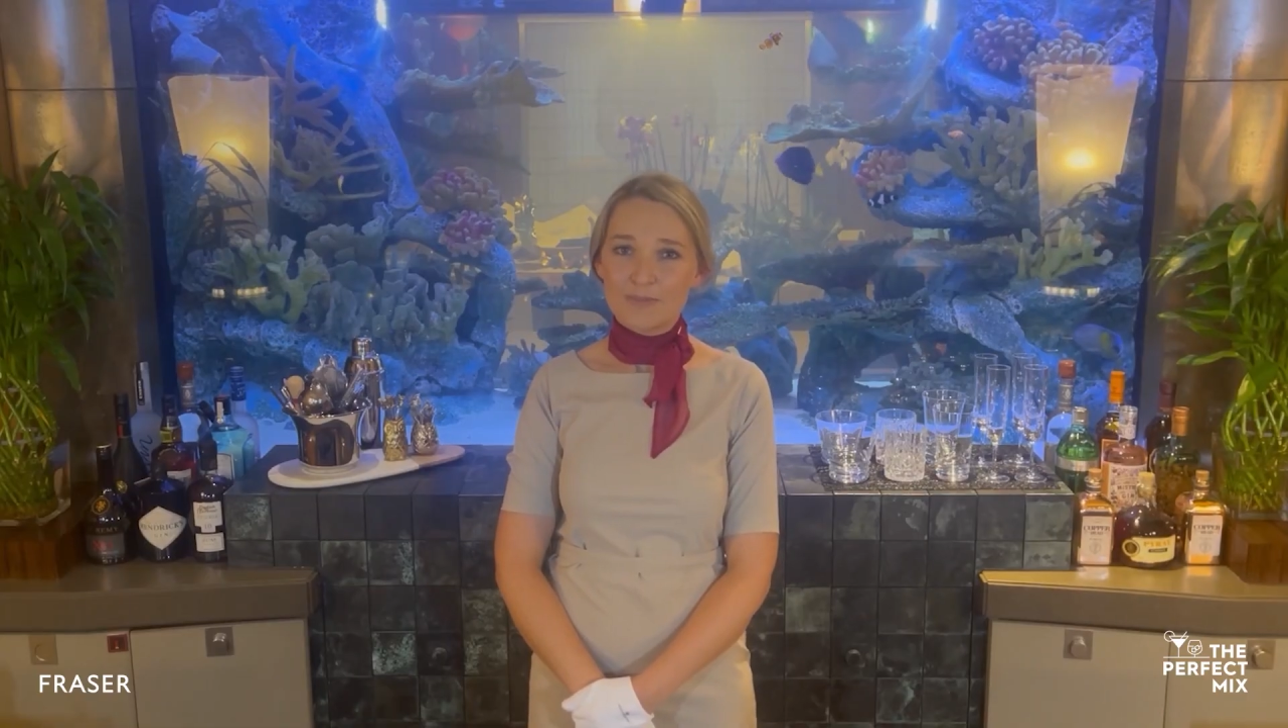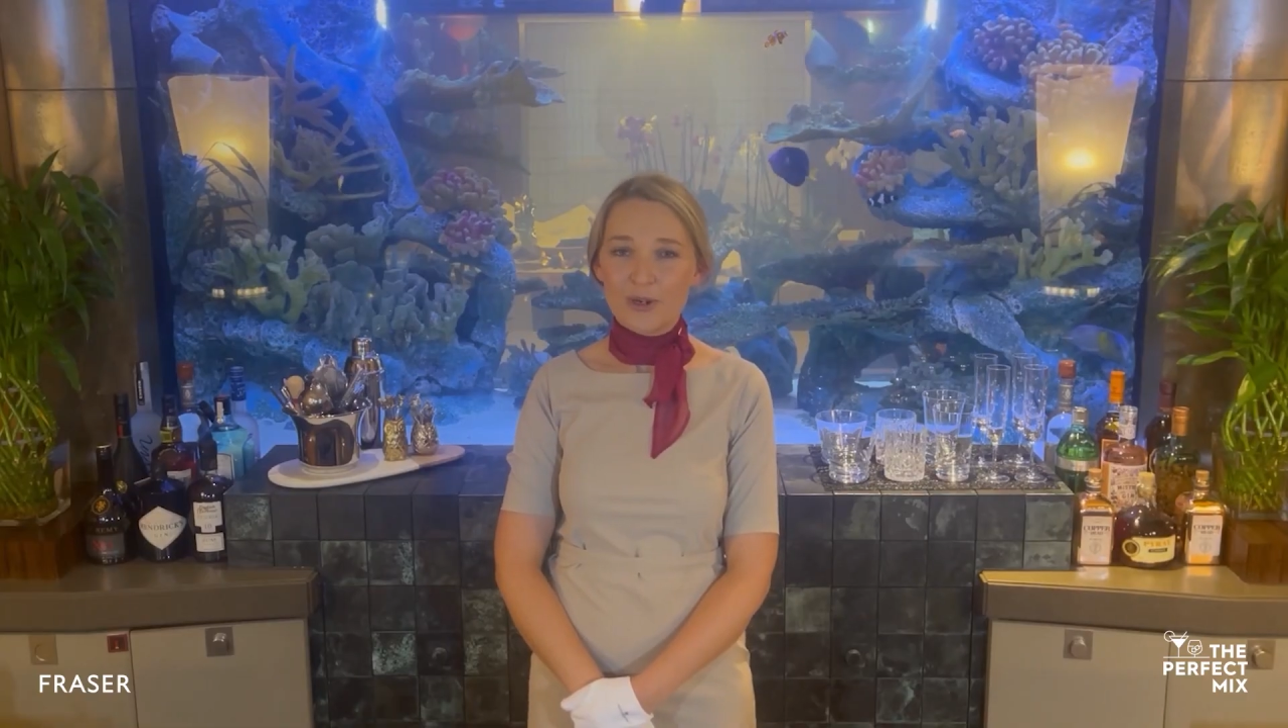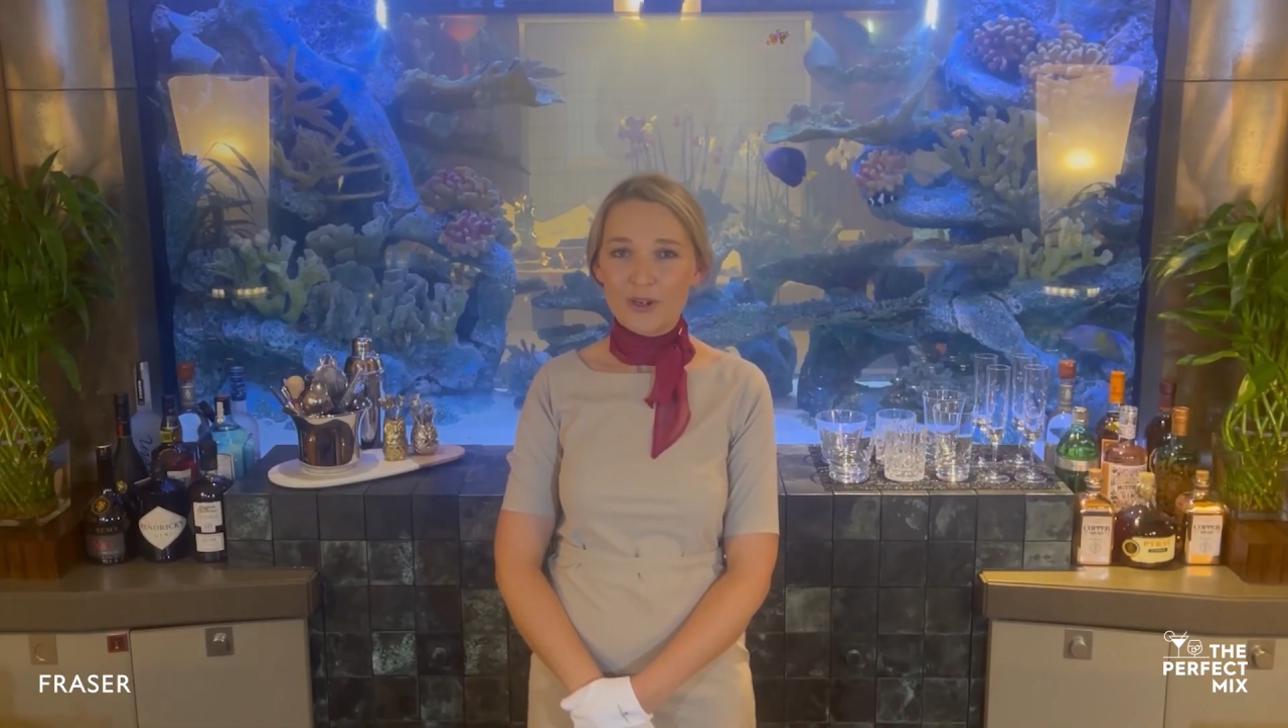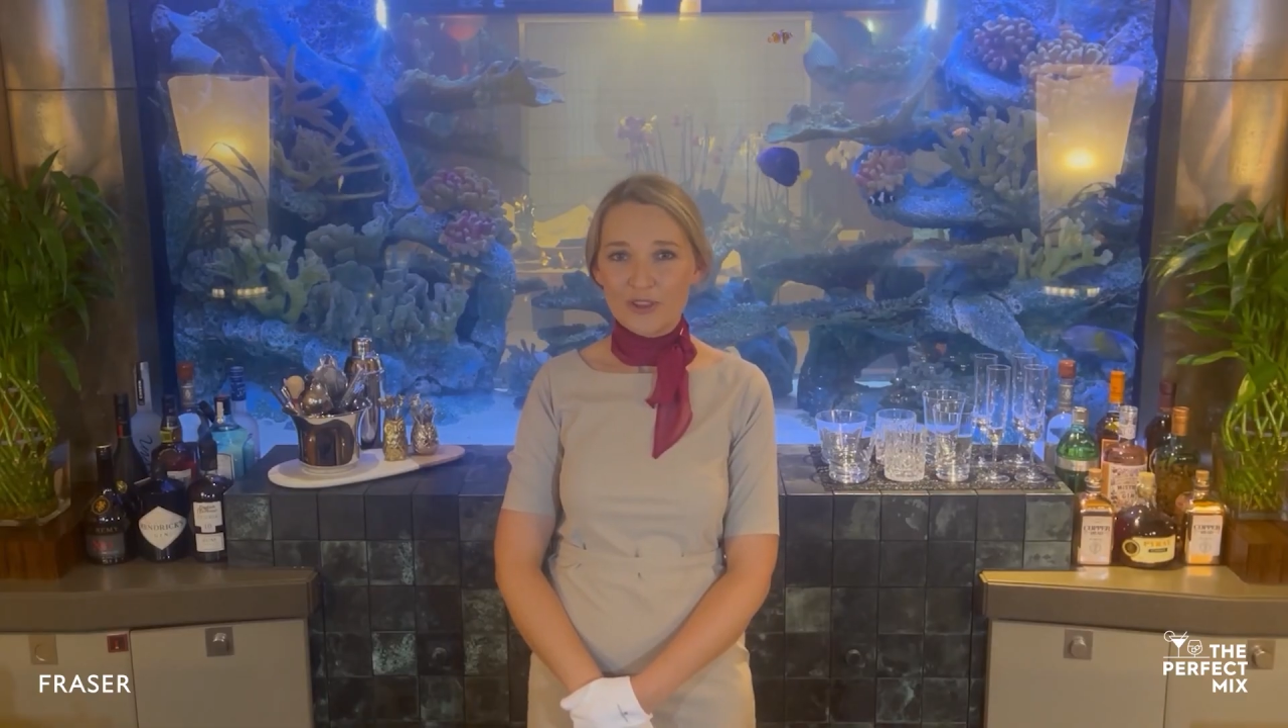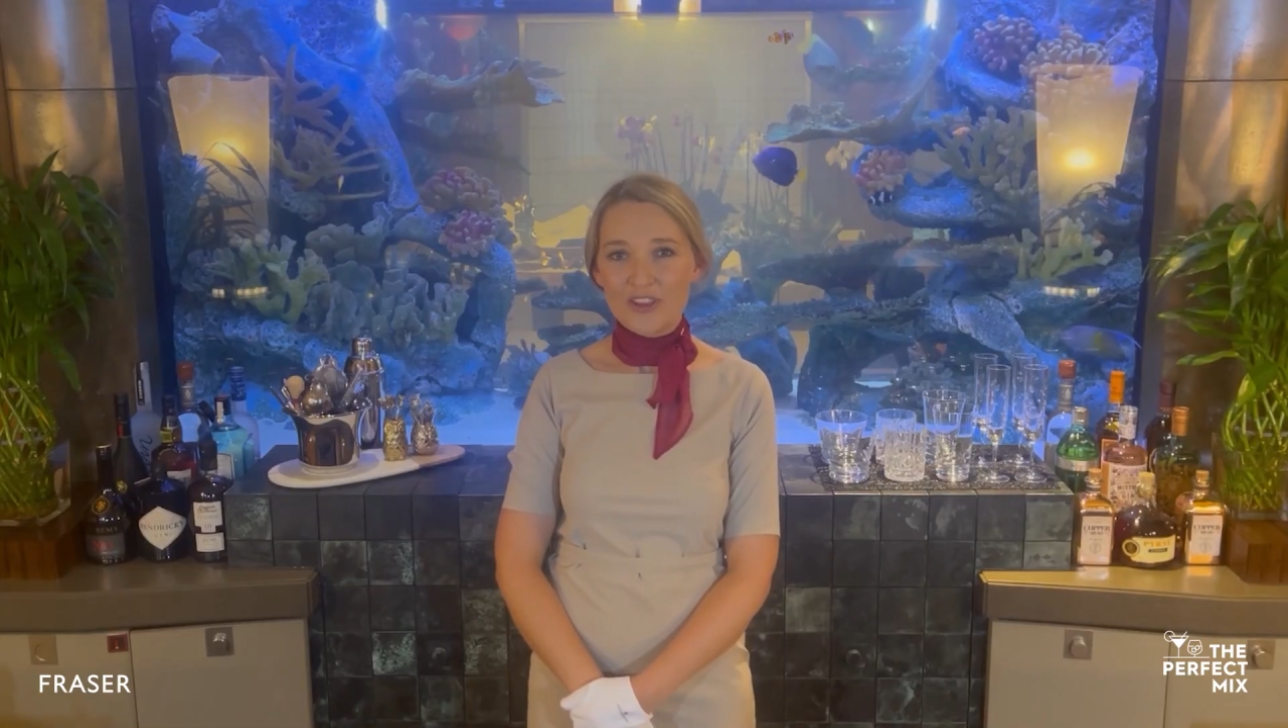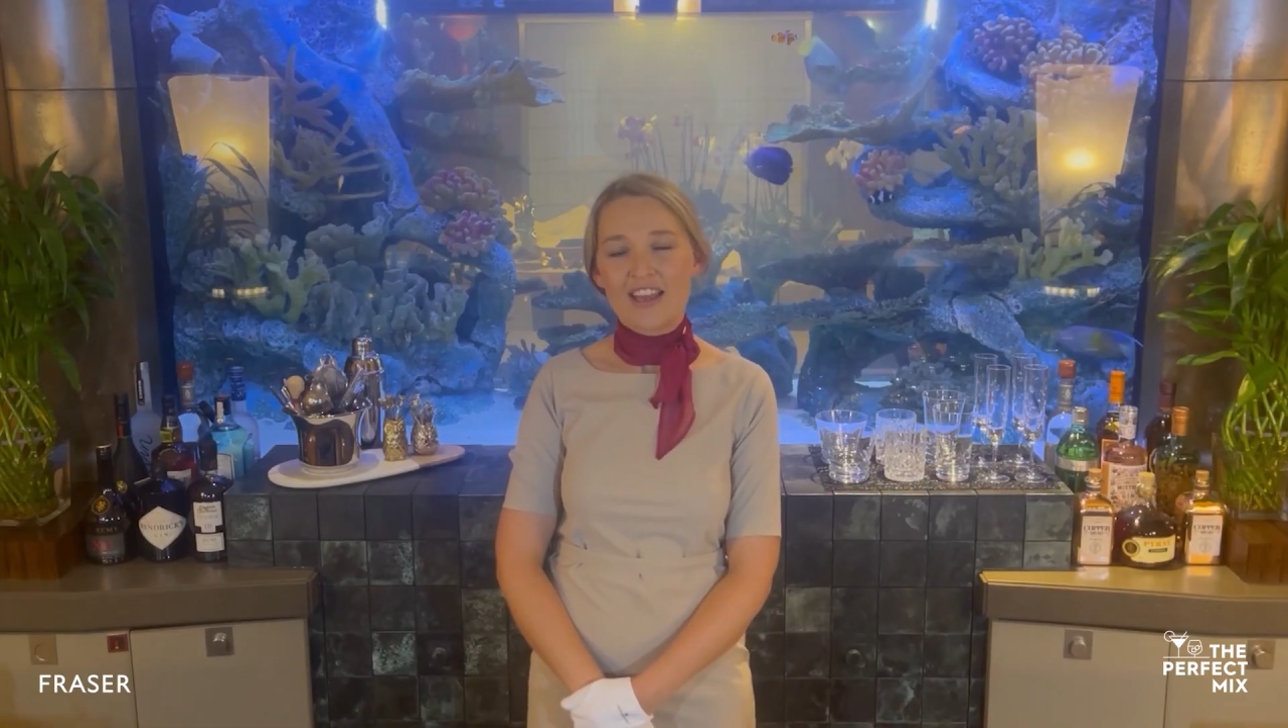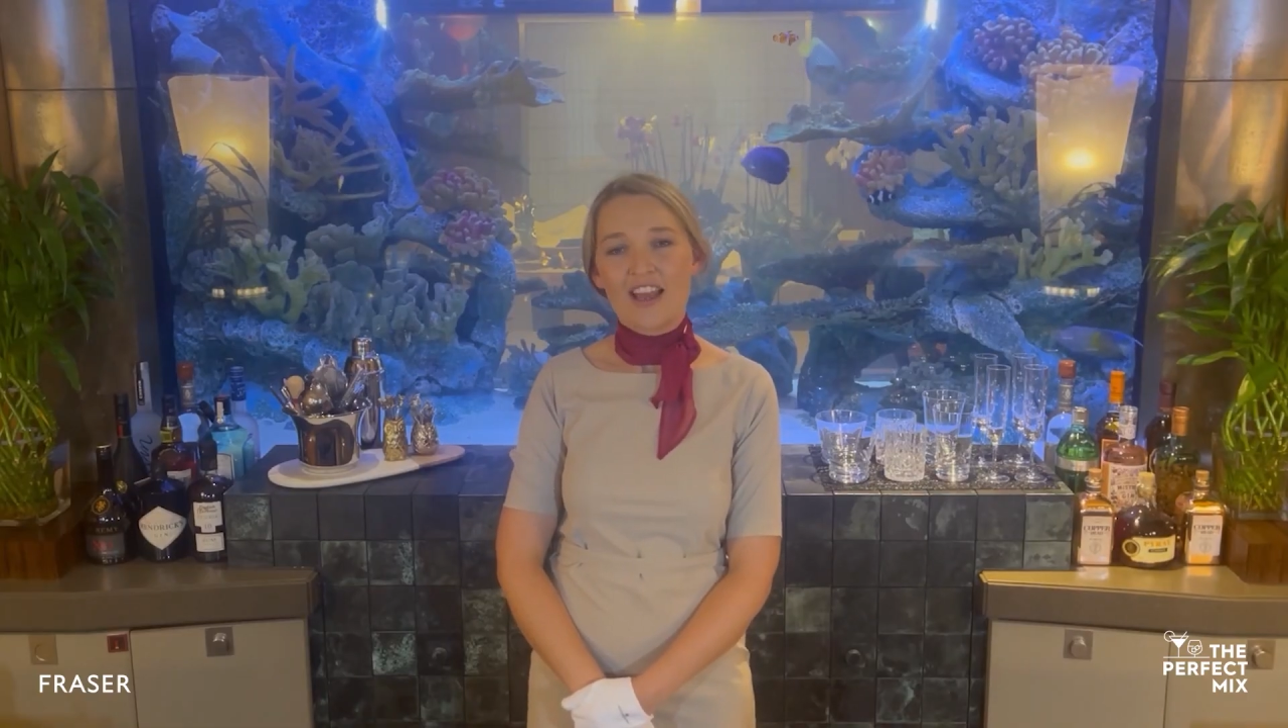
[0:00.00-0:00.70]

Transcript: both